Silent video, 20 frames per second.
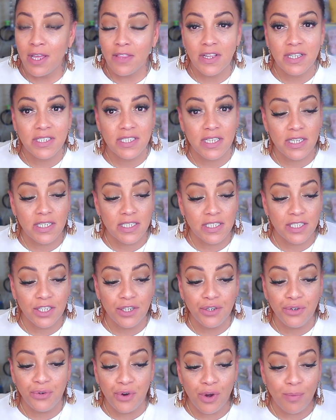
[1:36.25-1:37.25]
This is
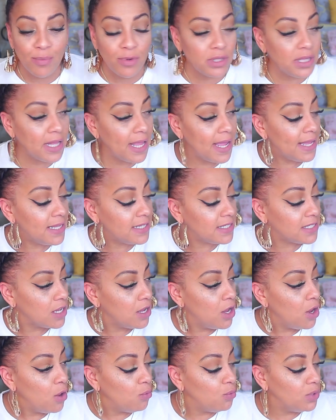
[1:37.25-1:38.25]
the normal lace,
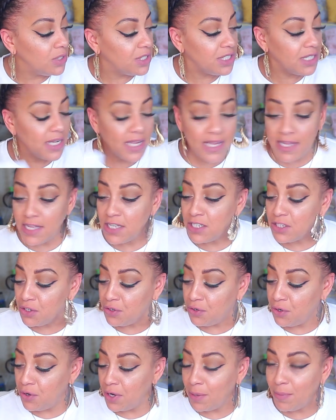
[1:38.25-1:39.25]
which is,
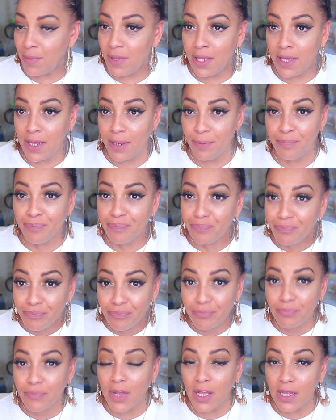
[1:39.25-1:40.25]
you know what I mean,
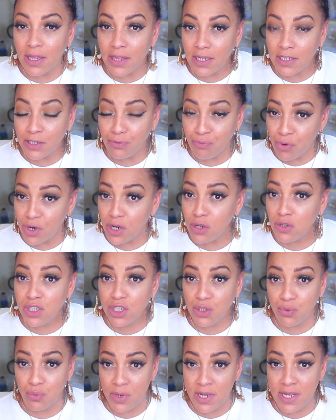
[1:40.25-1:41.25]
the real
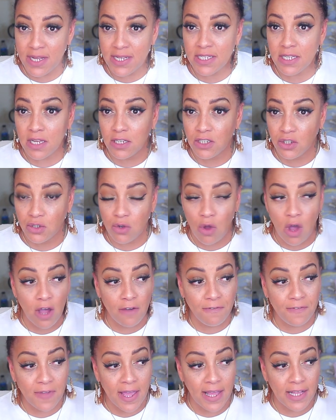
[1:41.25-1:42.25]
Swiss
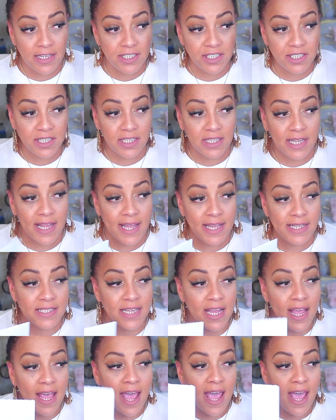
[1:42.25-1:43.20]
soft HD lace.